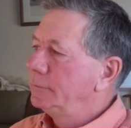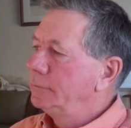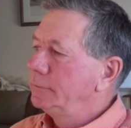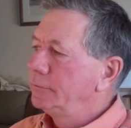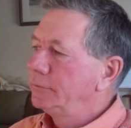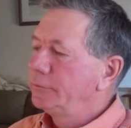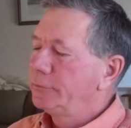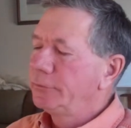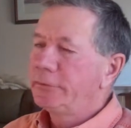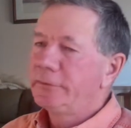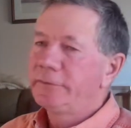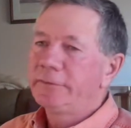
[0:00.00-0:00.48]

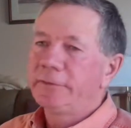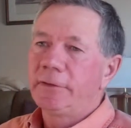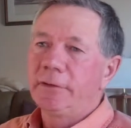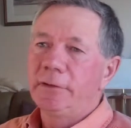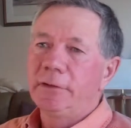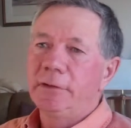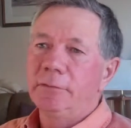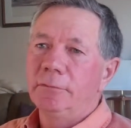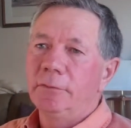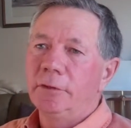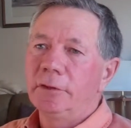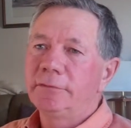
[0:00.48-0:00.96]
Souris
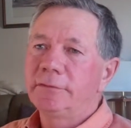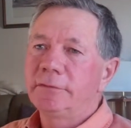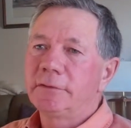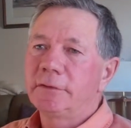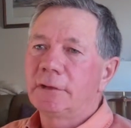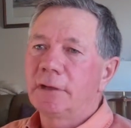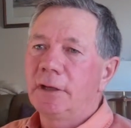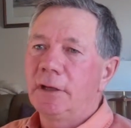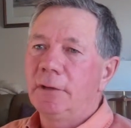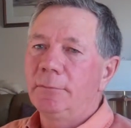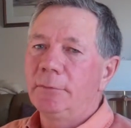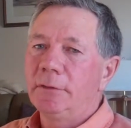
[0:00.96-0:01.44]
area wants to
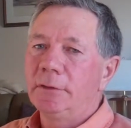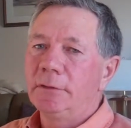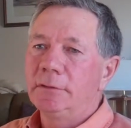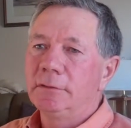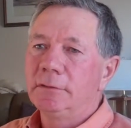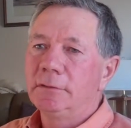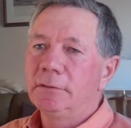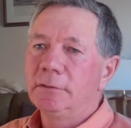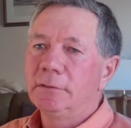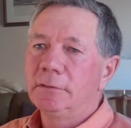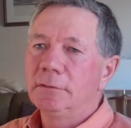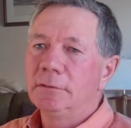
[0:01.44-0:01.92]
come and
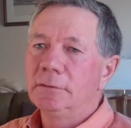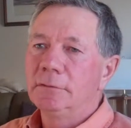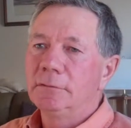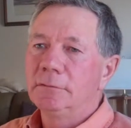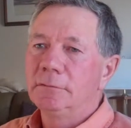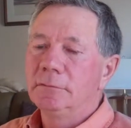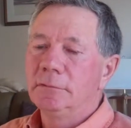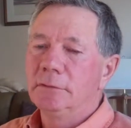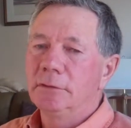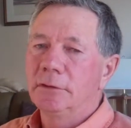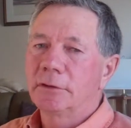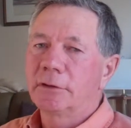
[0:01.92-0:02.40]

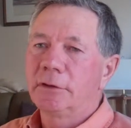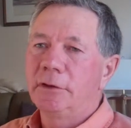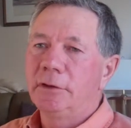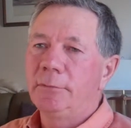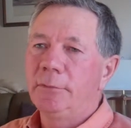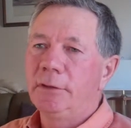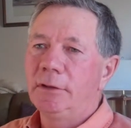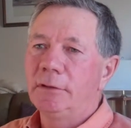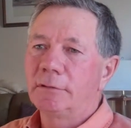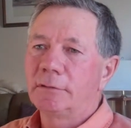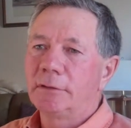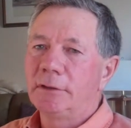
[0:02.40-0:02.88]
look at our
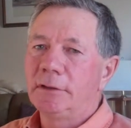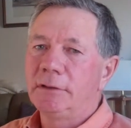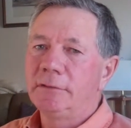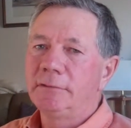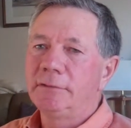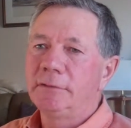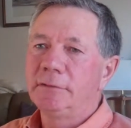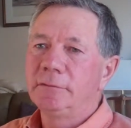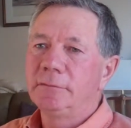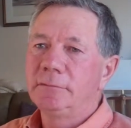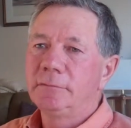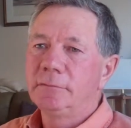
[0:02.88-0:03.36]
bale
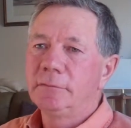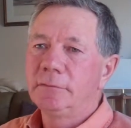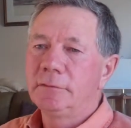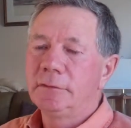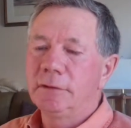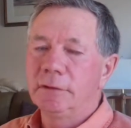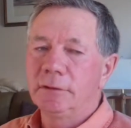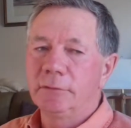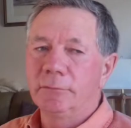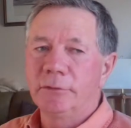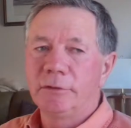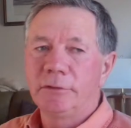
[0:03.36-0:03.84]
grazing
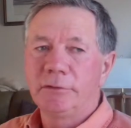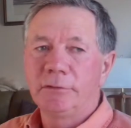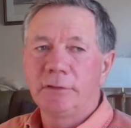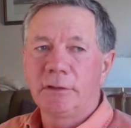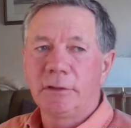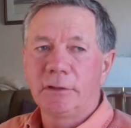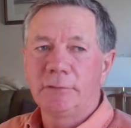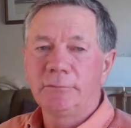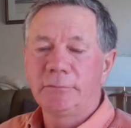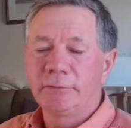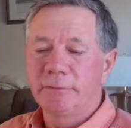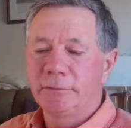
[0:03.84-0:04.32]
in the winter
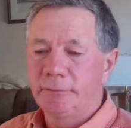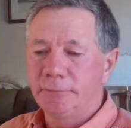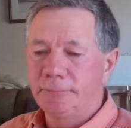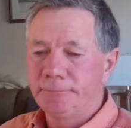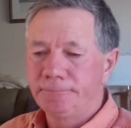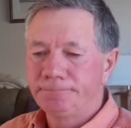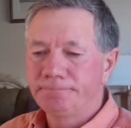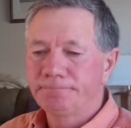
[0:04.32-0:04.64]
time. So